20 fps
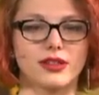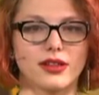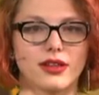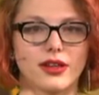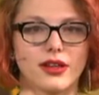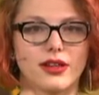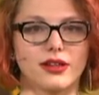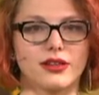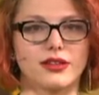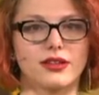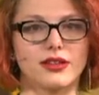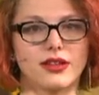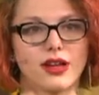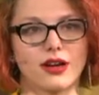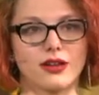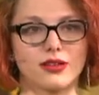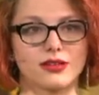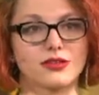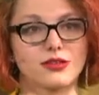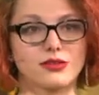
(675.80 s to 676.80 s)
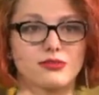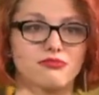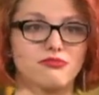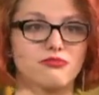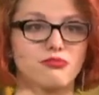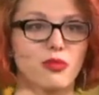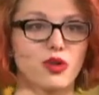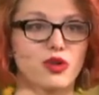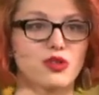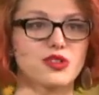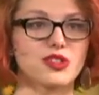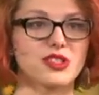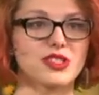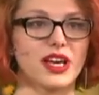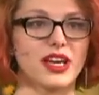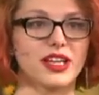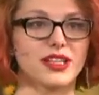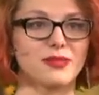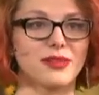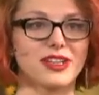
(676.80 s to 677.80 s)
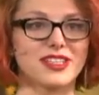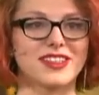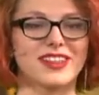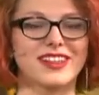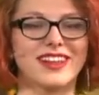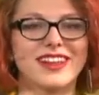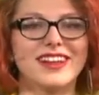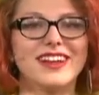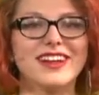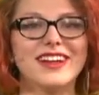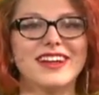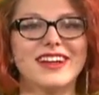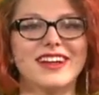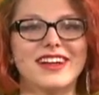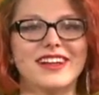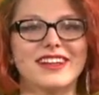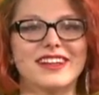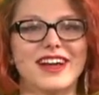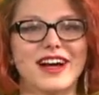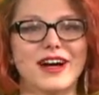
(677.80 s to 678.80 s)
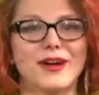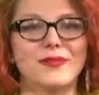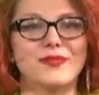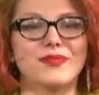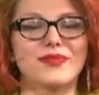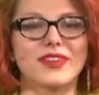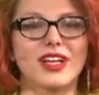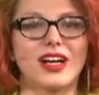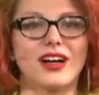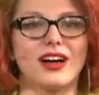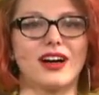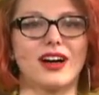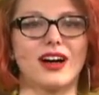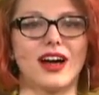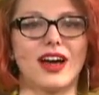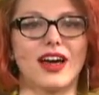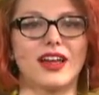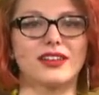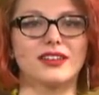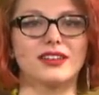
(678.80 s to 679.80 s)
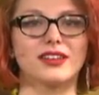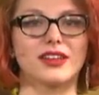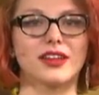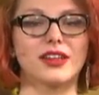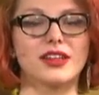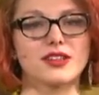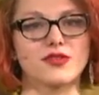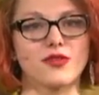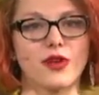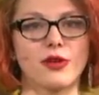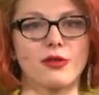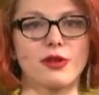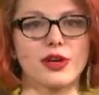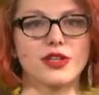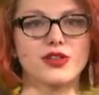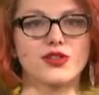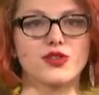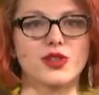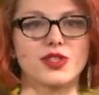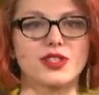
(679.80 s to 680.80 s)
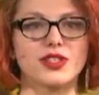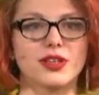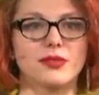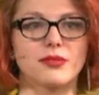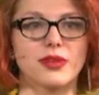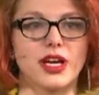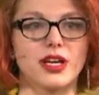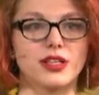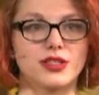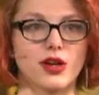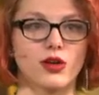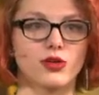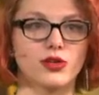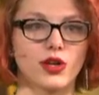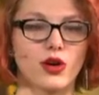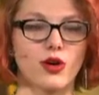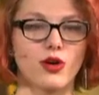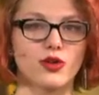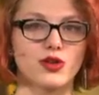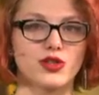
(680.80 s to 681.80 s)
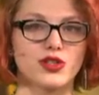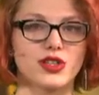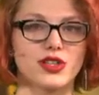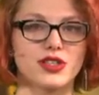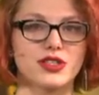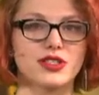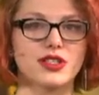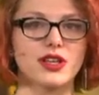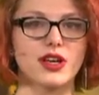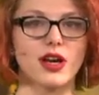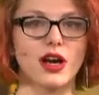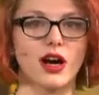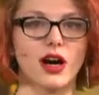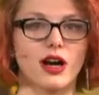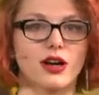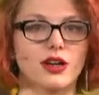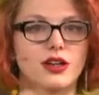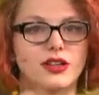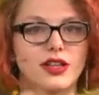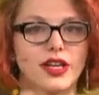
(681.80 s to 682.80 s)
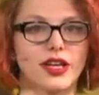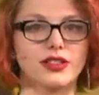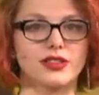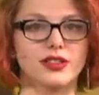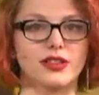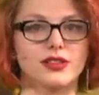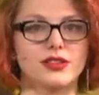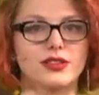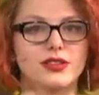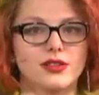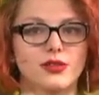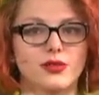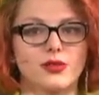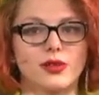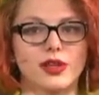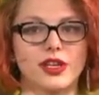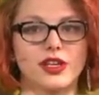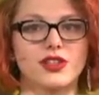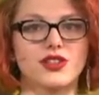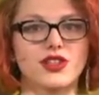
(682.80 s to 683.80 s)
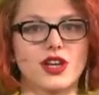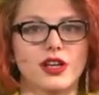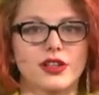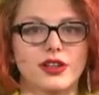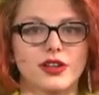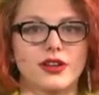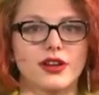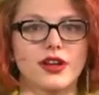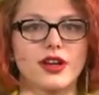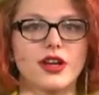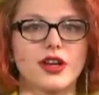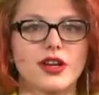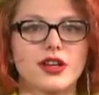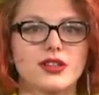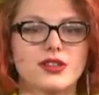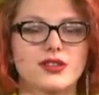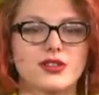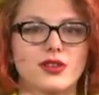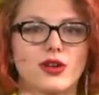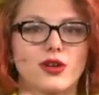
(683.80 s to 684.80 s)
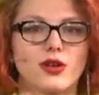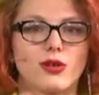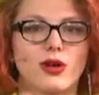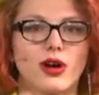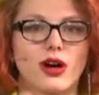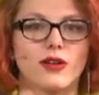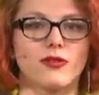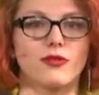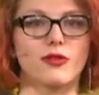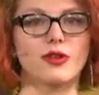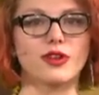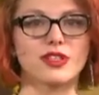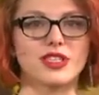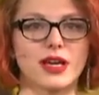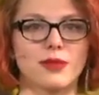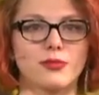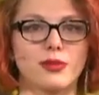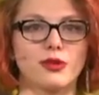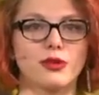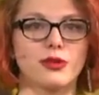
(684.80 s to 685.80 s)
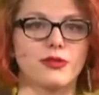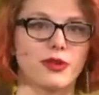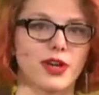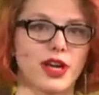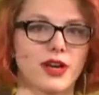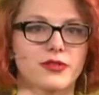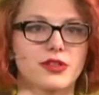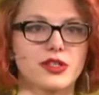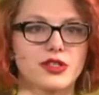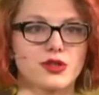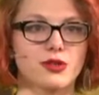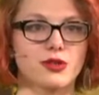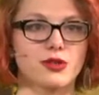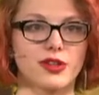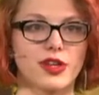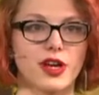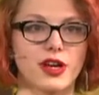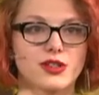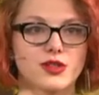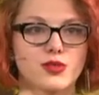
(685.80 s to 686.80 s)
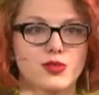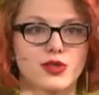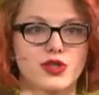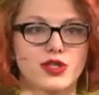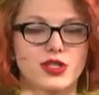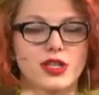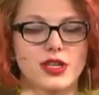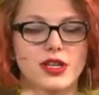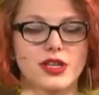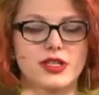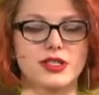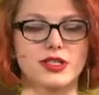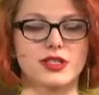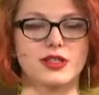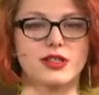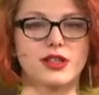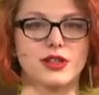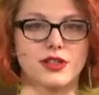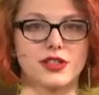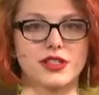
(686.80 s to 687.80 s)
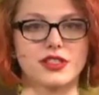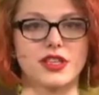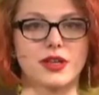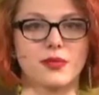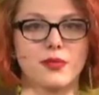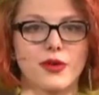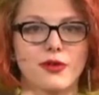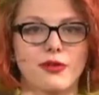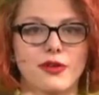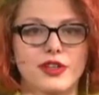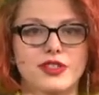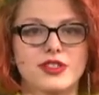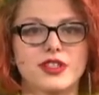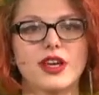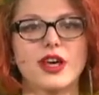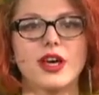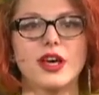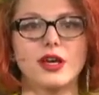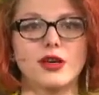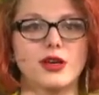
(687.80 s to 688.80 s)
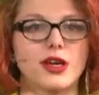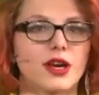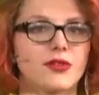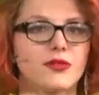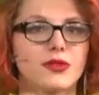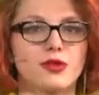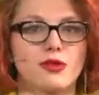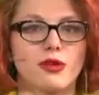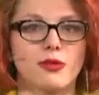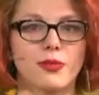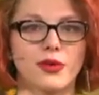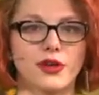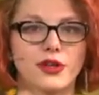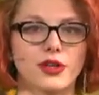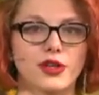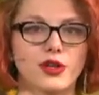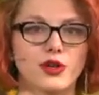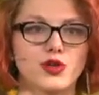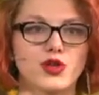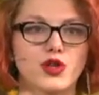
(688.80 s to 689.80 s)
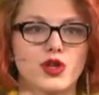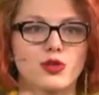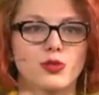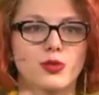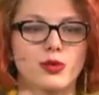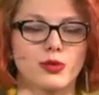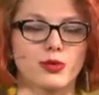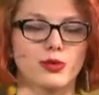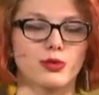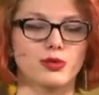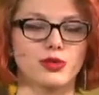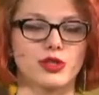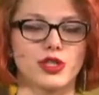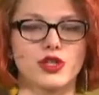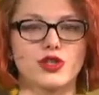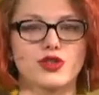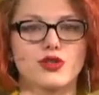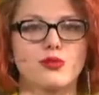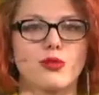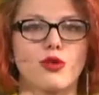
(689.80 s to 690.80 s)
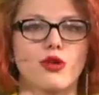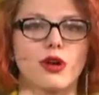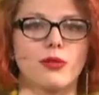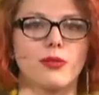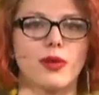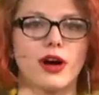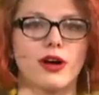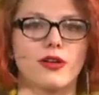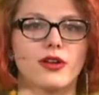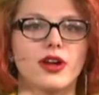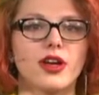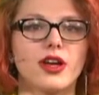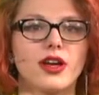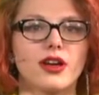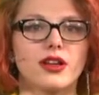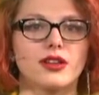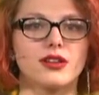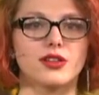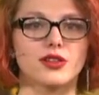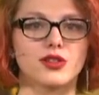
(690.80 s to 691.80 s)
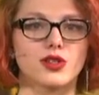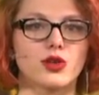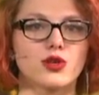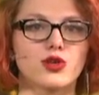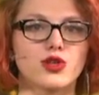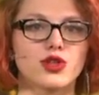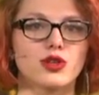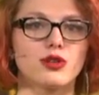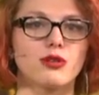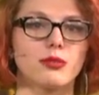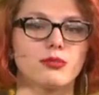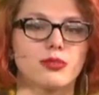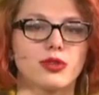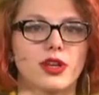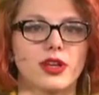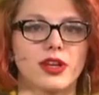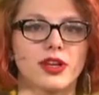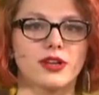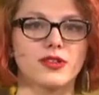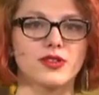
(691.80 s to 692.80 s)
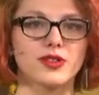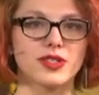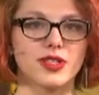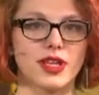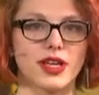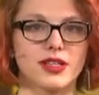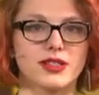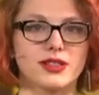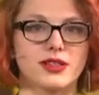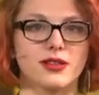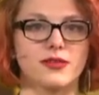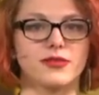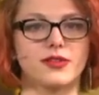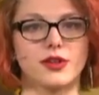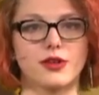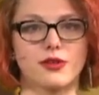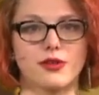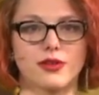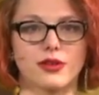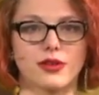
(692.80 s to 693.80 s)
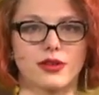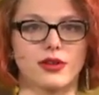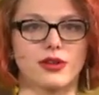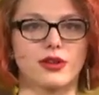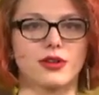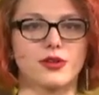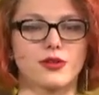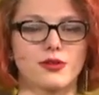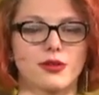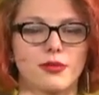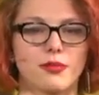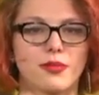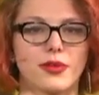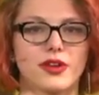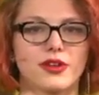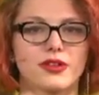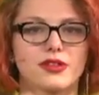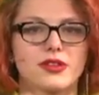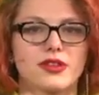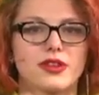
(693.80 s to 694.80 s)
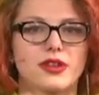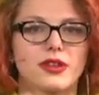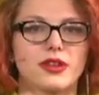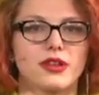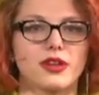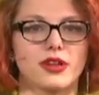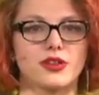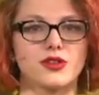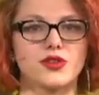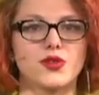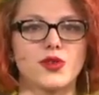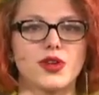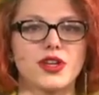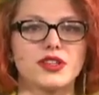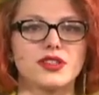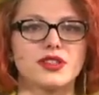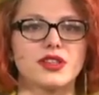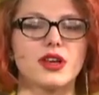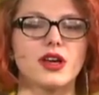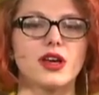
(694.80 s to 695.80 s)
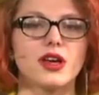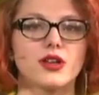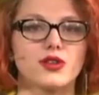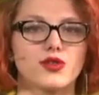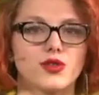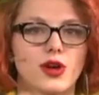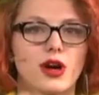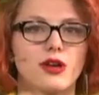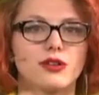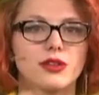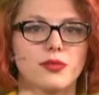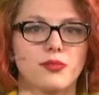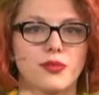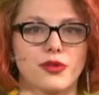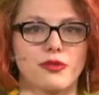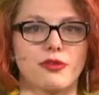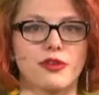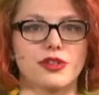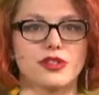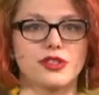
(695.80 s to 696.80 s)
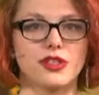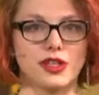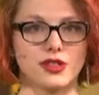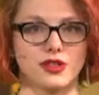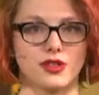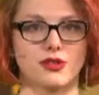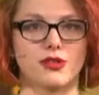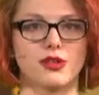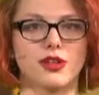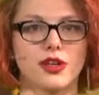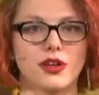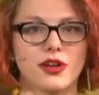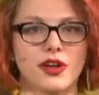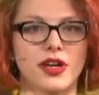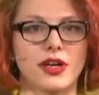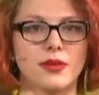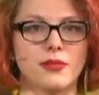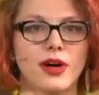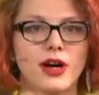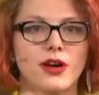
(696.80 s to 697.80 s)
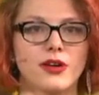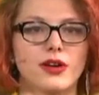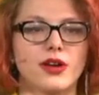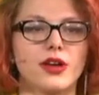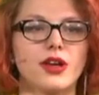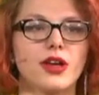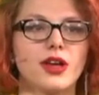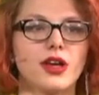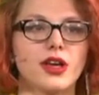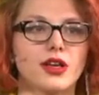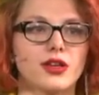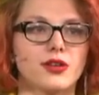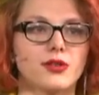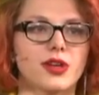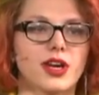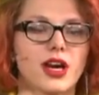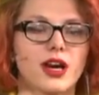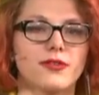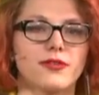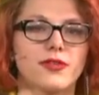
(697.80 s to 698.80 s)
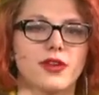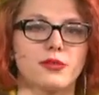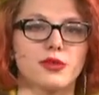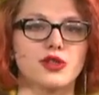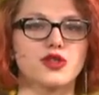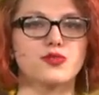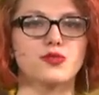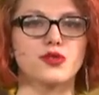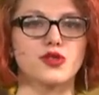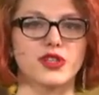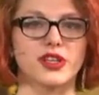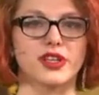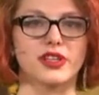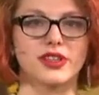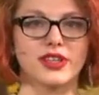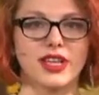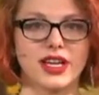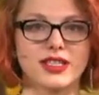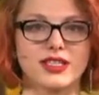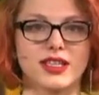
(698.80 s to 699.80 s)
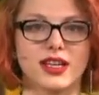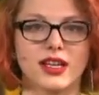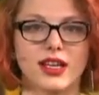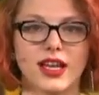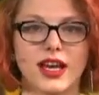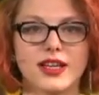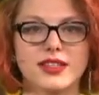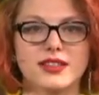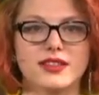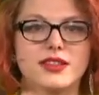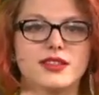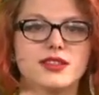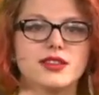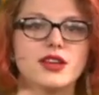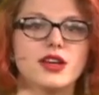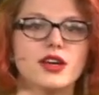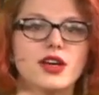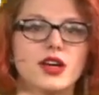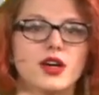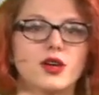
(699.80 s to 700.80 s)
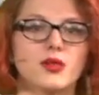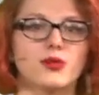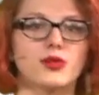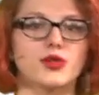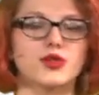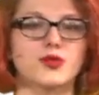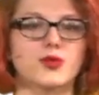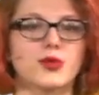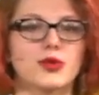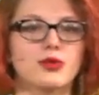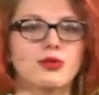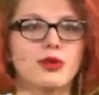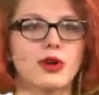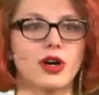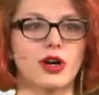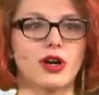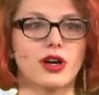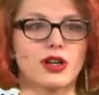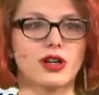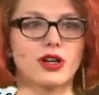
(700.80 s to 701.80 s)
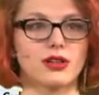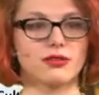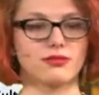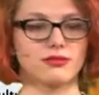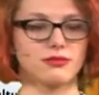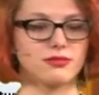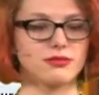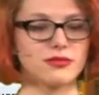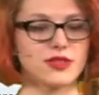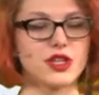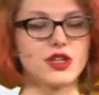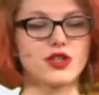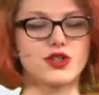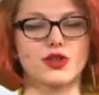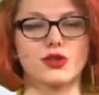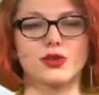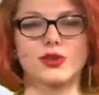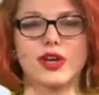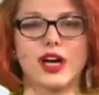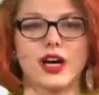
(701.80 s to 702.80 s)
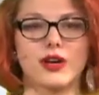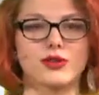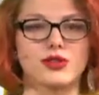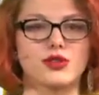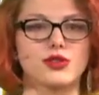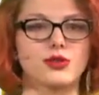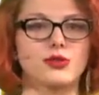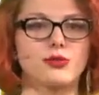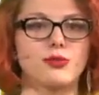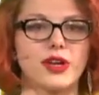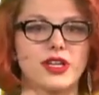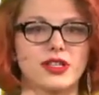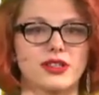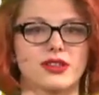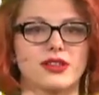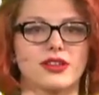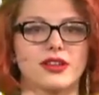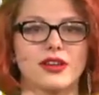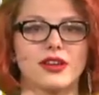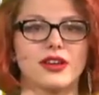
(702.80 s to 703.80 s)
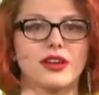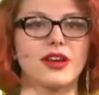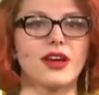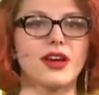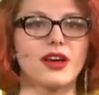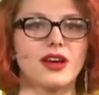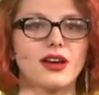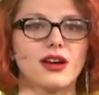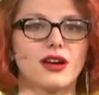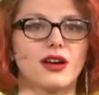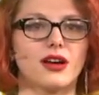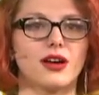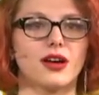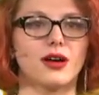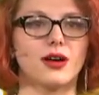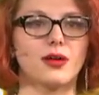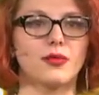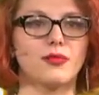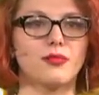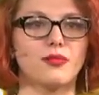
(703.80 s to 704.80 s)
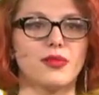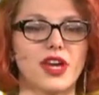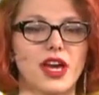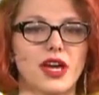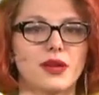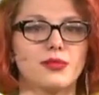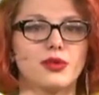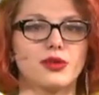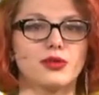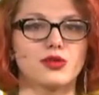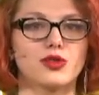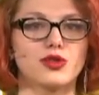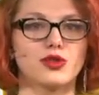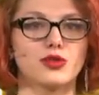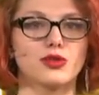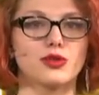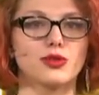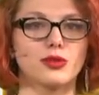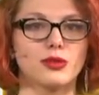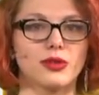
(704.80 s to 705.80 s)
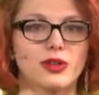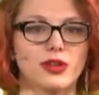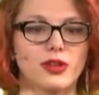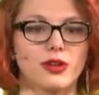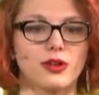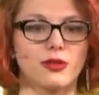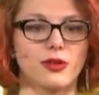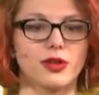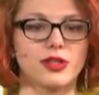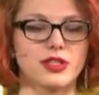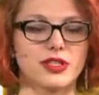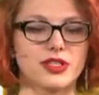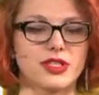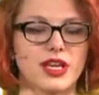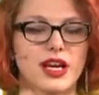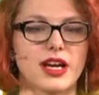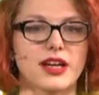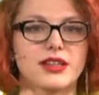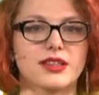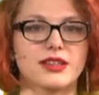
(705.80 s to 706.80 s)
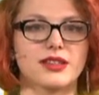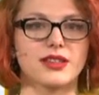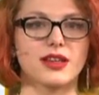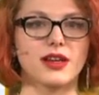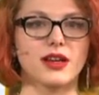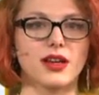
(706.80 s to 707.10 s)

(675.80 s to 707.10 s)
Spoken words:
in our modern society, basically. Yeah, and it is very interesting because all the courses are connected with each other. So, for example, if you have History of the Arts, which studies the artistic periods, you have European culture, we will teach you more about the social and political states of the European countries throughout the periods that you're learning about. You have image, music, and text analysis, which will teach you how to basically be able to criticize